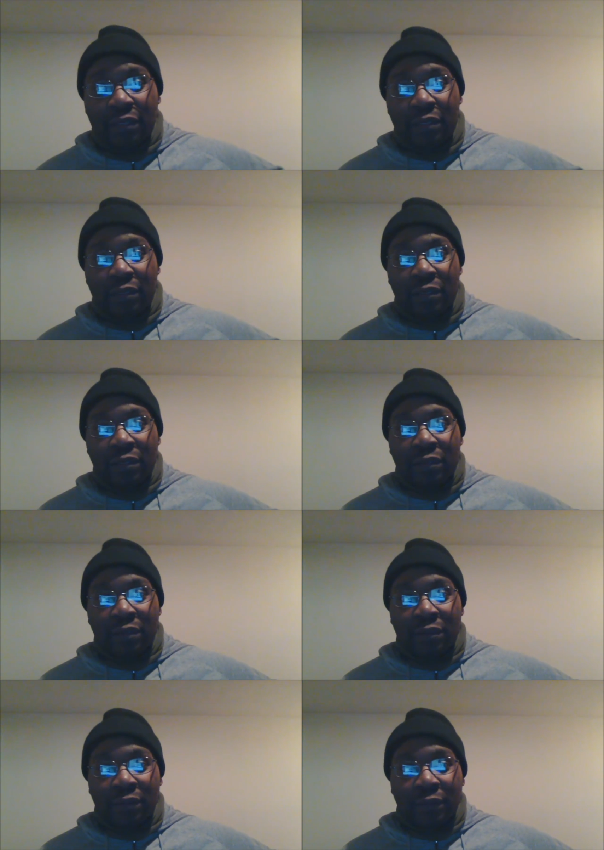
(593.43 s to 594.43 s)

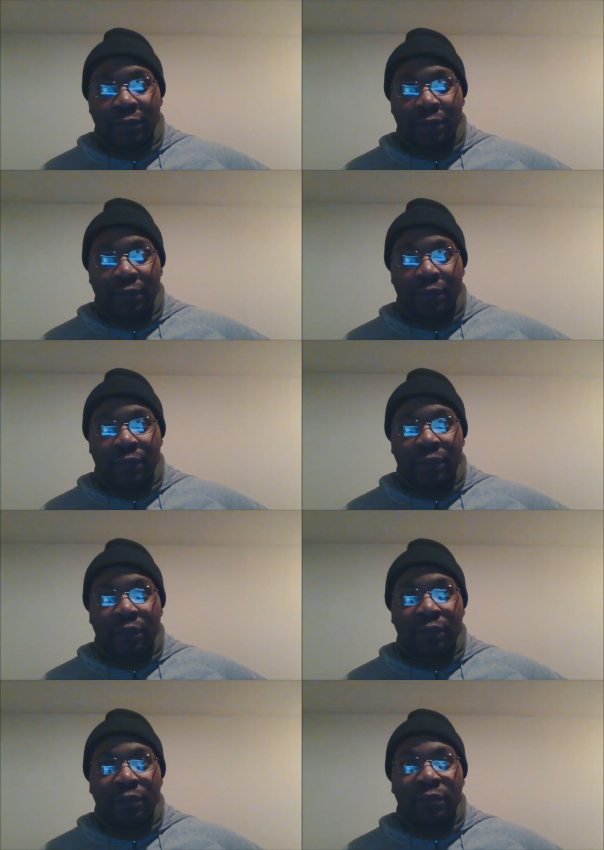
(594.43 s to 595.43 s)

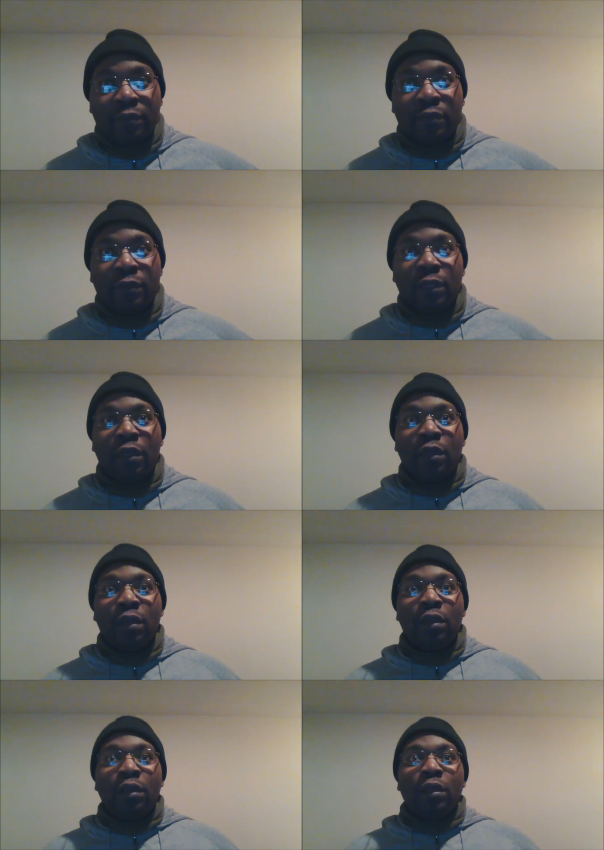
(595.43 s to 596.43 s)

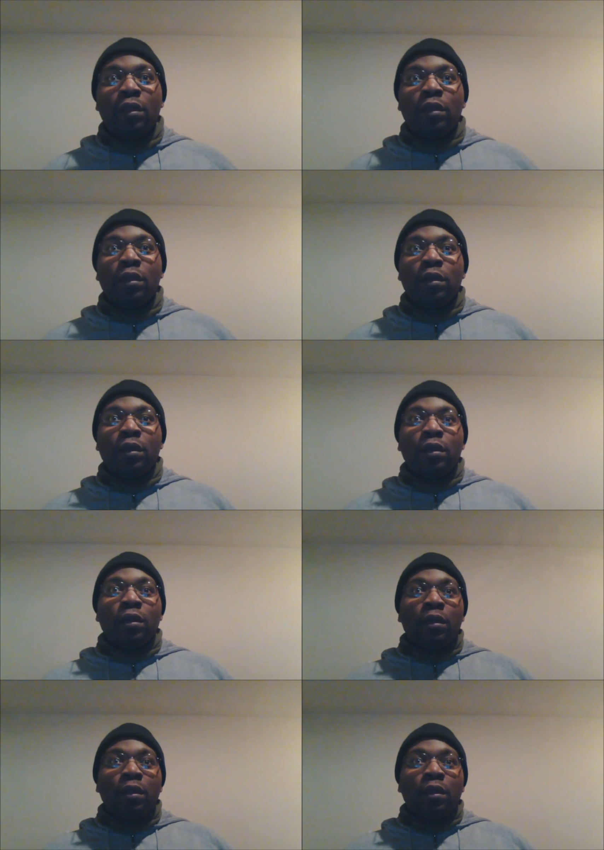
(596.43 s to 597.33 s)
(silence)